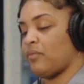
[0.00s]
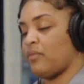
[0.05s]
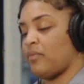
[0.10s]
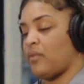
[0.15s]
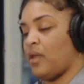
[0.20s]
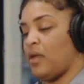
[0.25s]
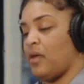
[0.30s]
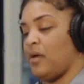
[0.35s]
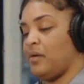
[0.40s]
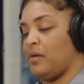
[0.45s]

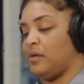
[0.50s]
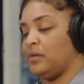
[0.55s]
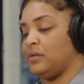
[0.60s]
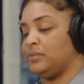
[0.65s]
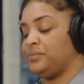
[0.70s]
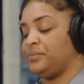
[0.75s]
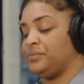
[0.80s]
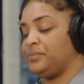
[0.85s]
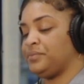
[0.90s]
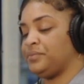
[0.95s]

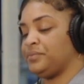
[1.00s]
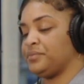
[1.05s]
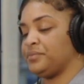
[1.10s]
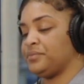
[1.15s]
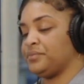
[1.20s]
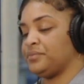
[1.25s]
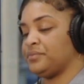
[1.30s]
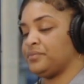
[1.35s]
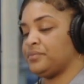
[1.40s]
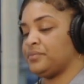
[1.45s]

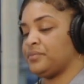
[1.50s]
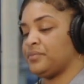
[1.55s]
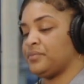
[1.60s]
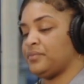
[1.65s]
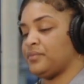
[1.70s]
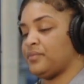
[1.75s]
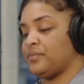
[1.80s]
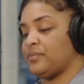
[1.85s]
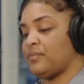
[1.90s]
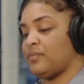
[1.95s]

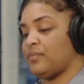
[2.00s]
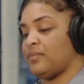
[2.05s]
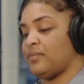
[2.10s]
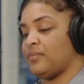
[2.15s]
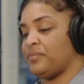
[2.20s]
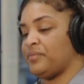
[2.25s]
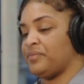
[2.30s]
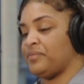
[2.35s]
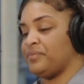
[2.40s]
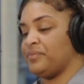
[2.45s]

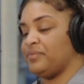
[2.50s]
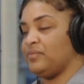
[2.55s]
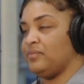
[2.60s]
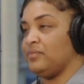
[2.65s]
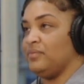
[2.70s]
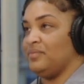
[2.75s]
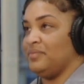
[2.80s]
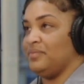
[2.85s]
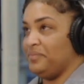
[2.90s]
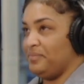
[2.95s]

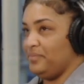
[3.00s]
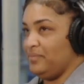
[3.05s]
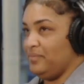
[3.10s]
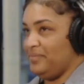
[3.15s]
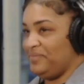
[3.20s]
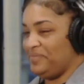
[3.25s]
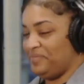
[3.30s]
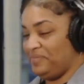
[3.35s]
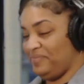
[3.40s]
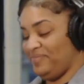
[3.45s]

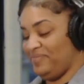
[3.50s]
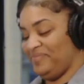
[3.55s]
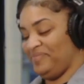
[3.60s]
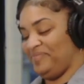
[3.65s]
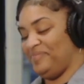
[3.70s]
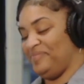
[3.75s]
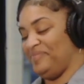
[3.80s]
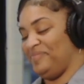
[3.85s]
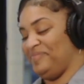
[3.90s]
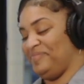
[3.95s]

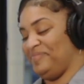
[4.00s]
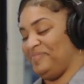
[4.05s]
(silent)